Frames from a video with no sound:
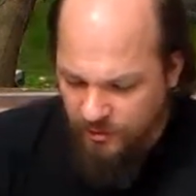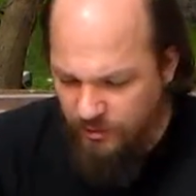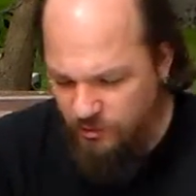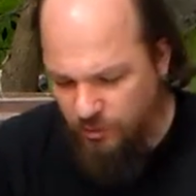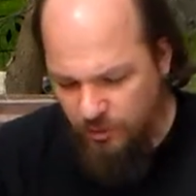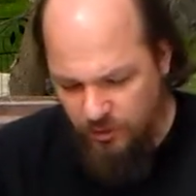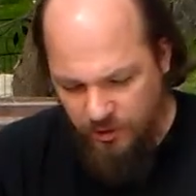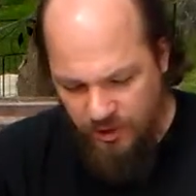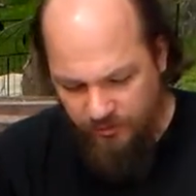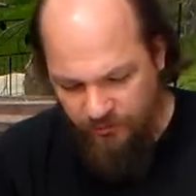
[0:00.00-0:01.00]
These
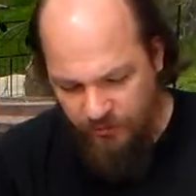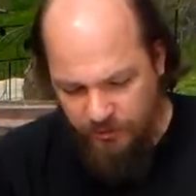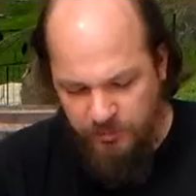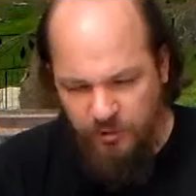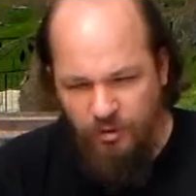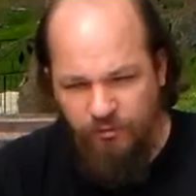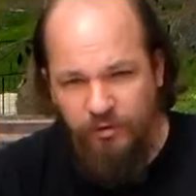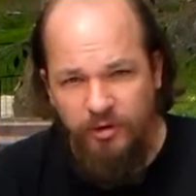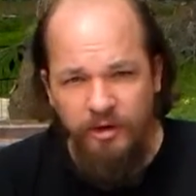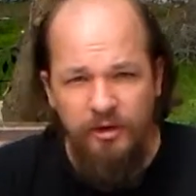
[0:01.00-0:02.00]
will get flipped
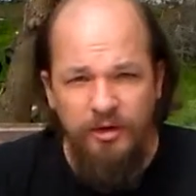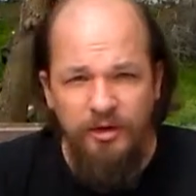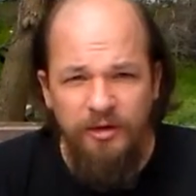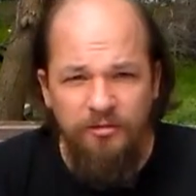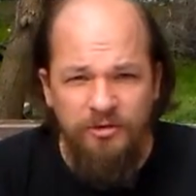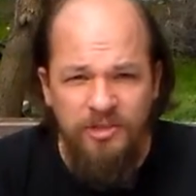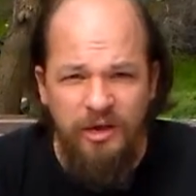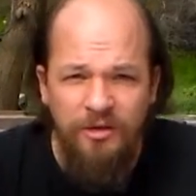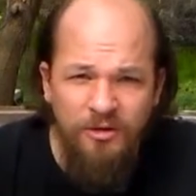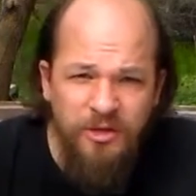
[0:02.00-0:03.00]
over and
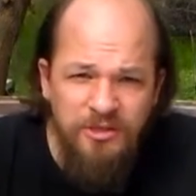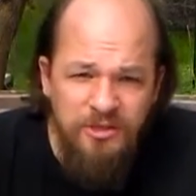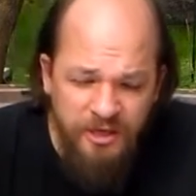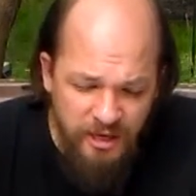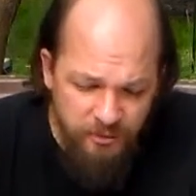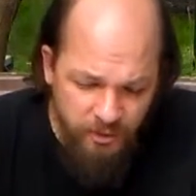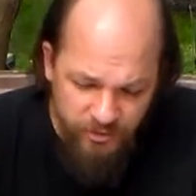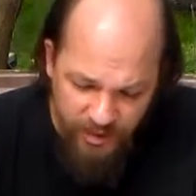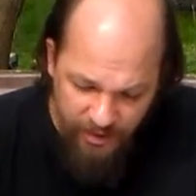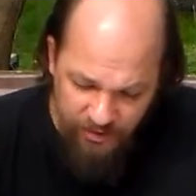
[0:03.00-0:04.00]
recycled as the game
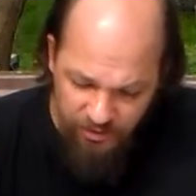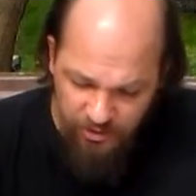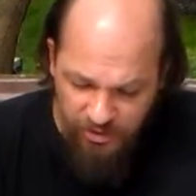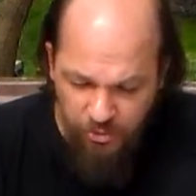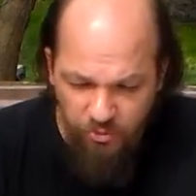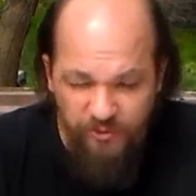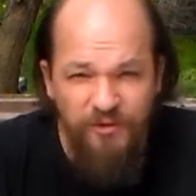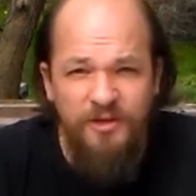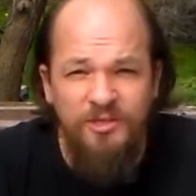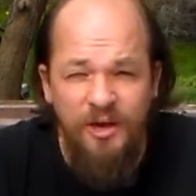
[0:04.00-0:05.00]
goes on, so some will be
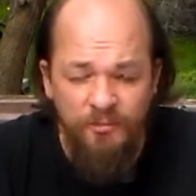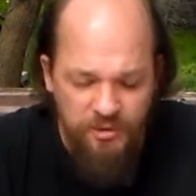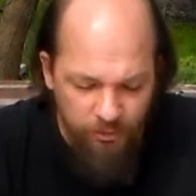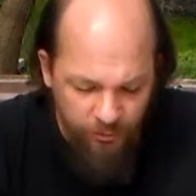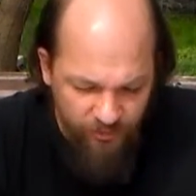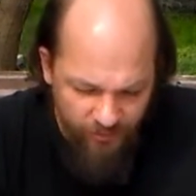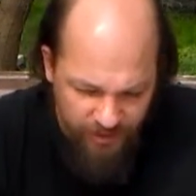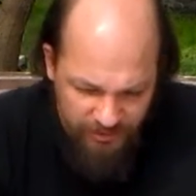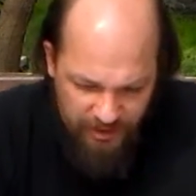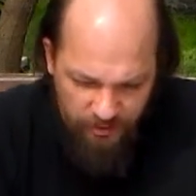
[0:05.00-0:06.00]
face up, some will be
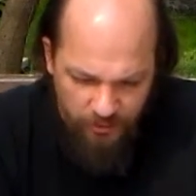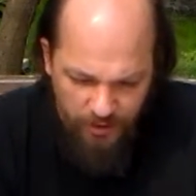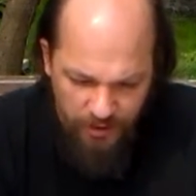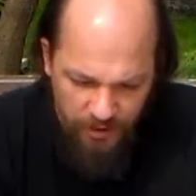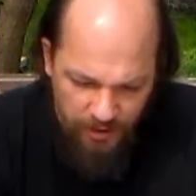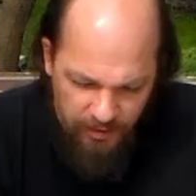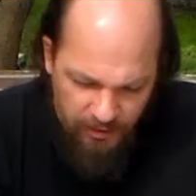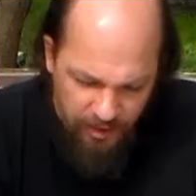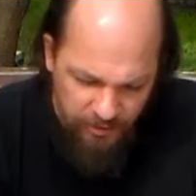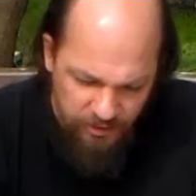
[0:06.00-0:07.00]
face down. And
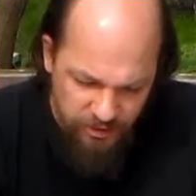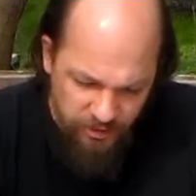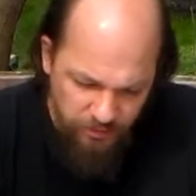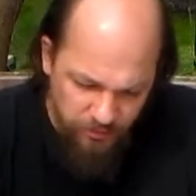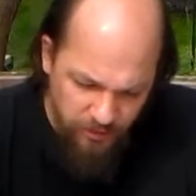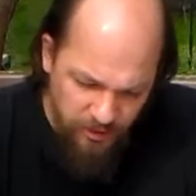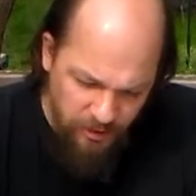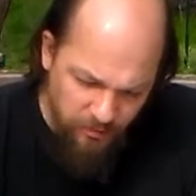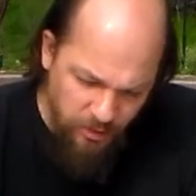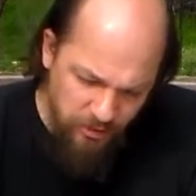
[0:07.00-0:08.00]
the cards in your
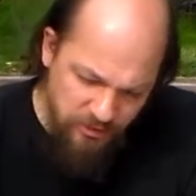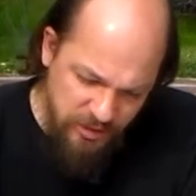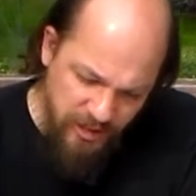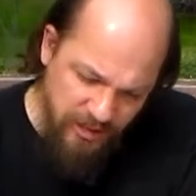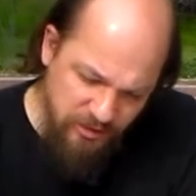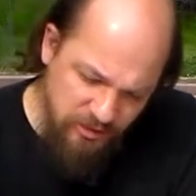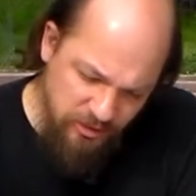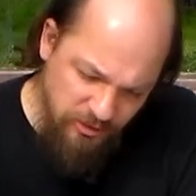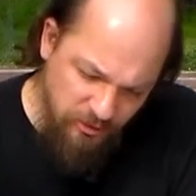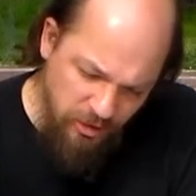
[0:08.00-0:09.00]
opponent's
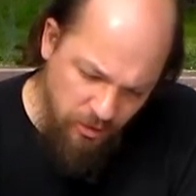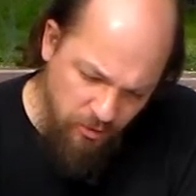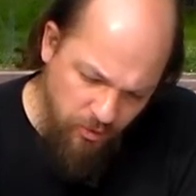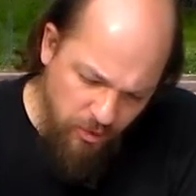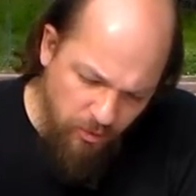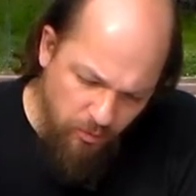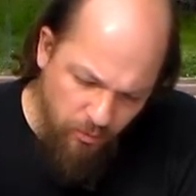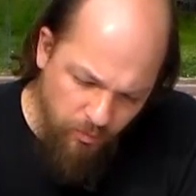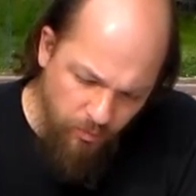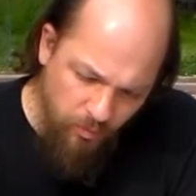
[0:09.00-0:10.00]
hands, you'll know
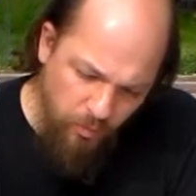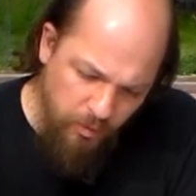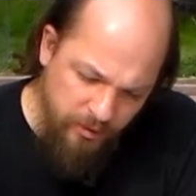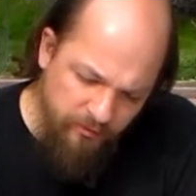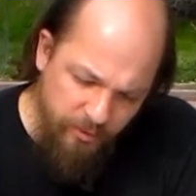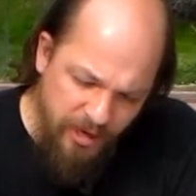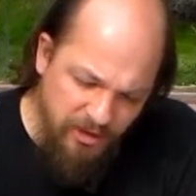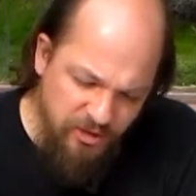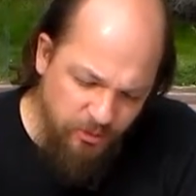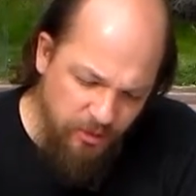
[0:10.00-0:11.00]
one of the
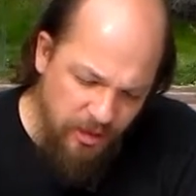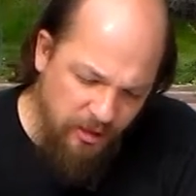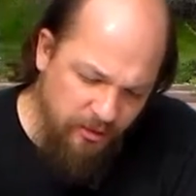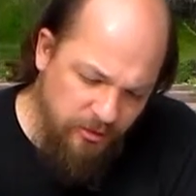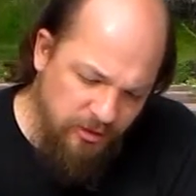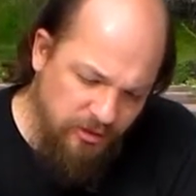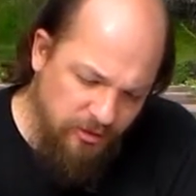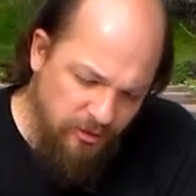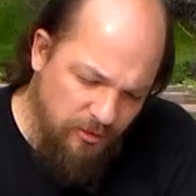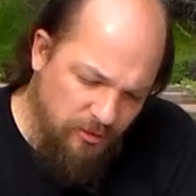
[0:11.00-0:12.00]
possible colors
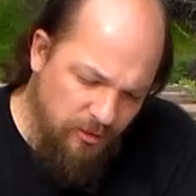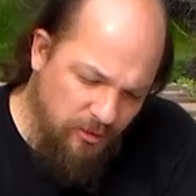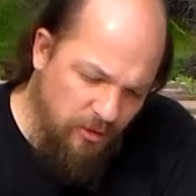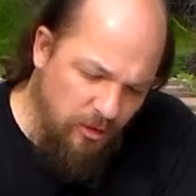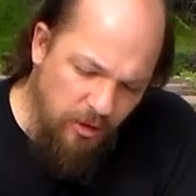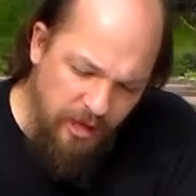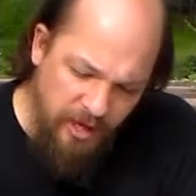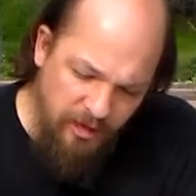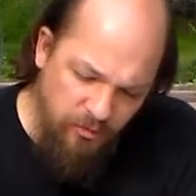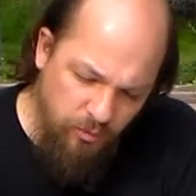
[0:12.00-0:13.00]

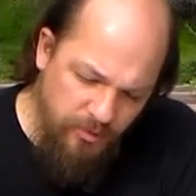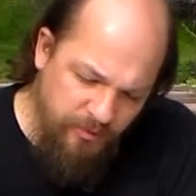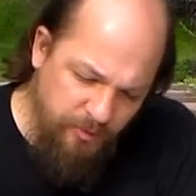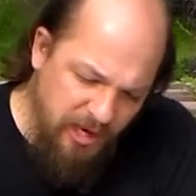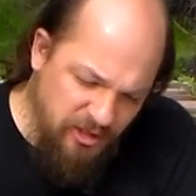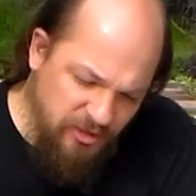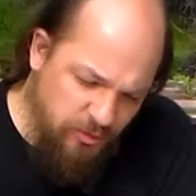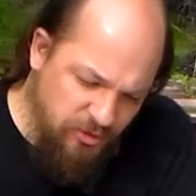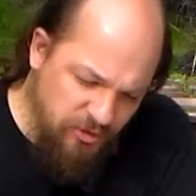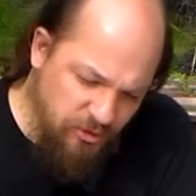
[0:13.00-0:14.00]
and one of the
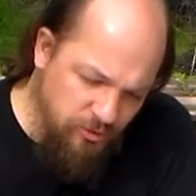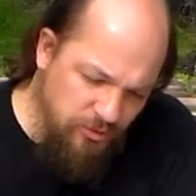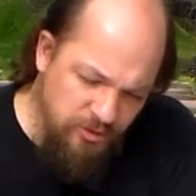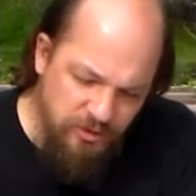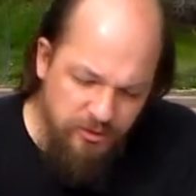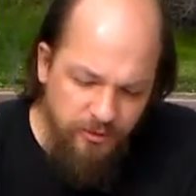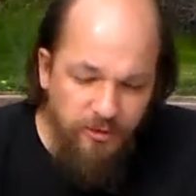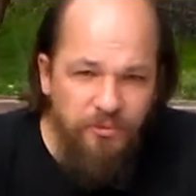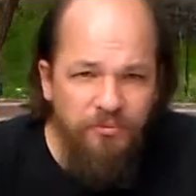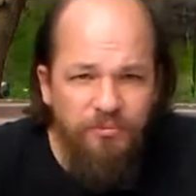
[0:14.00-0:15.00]
possible suits
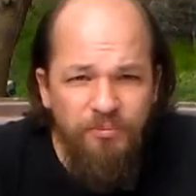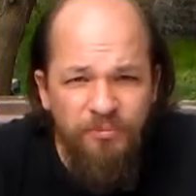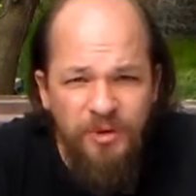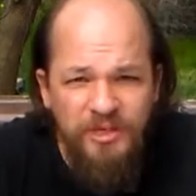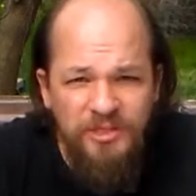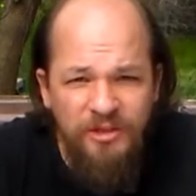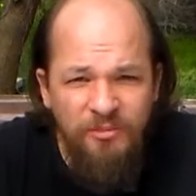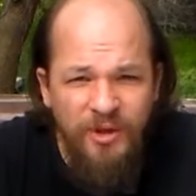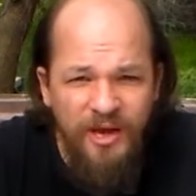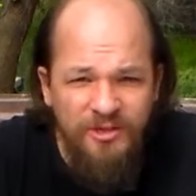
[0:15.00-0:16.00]
based
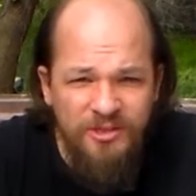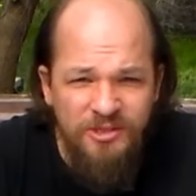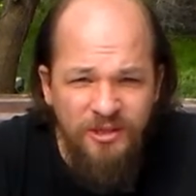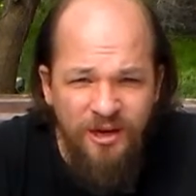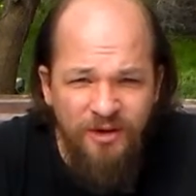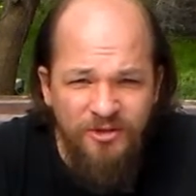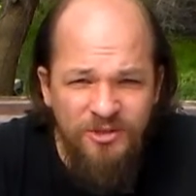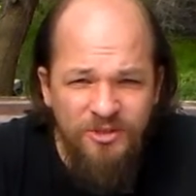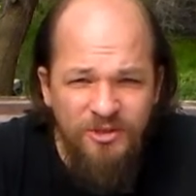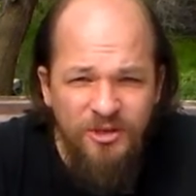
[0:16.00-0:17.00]
on the backs of the
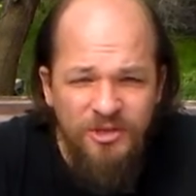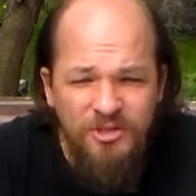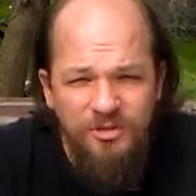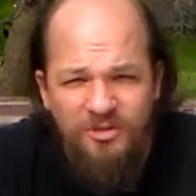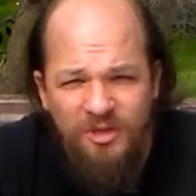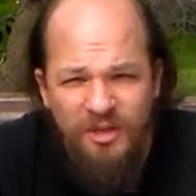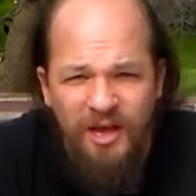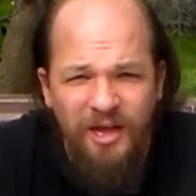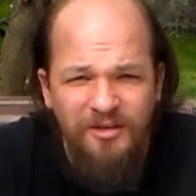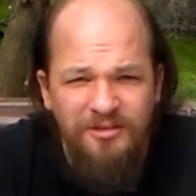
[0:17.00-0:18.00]
cards. So there's a
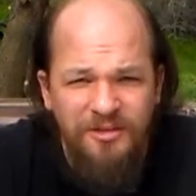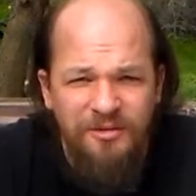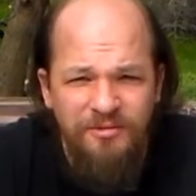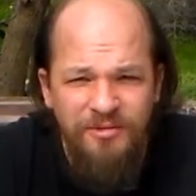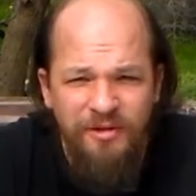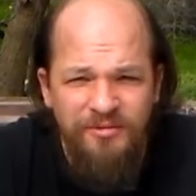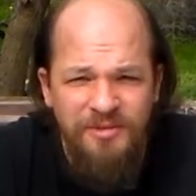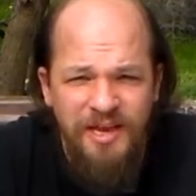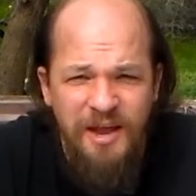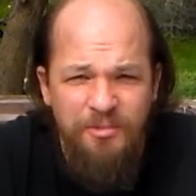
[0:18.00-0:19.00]
lot of
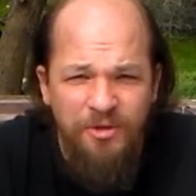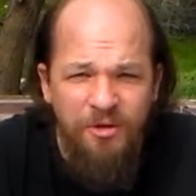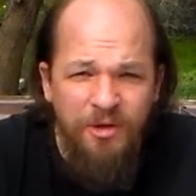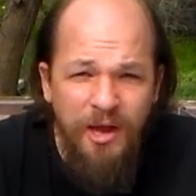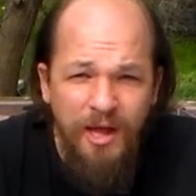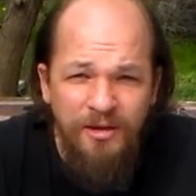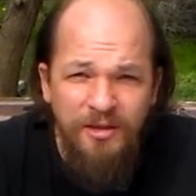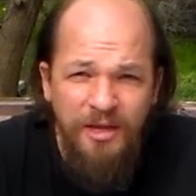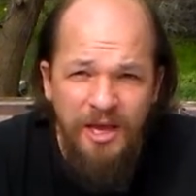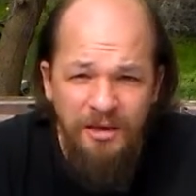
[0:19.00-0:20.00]
depth going on
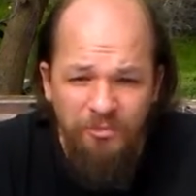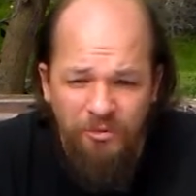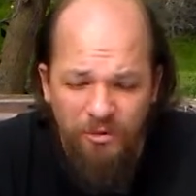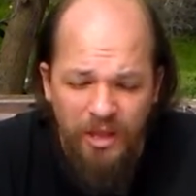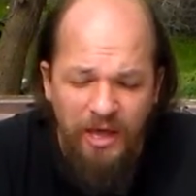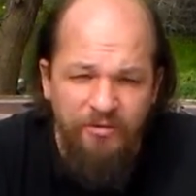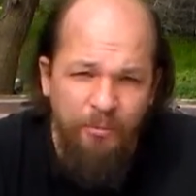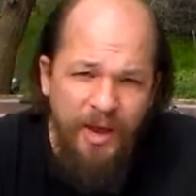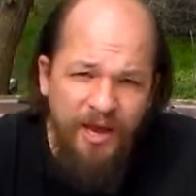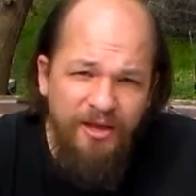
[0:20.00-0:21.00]
in the game, a lot
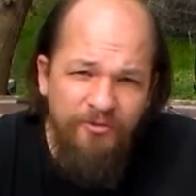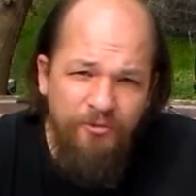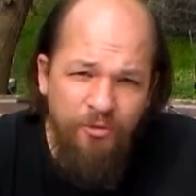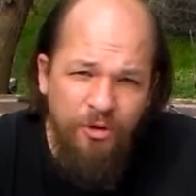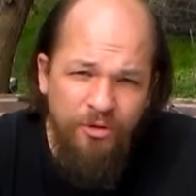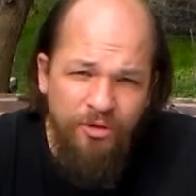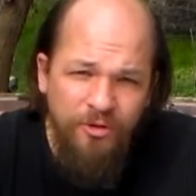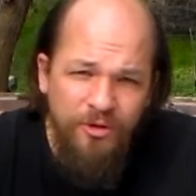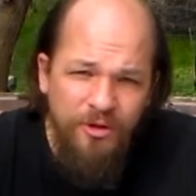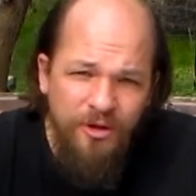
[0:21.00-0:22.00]
of back and forth,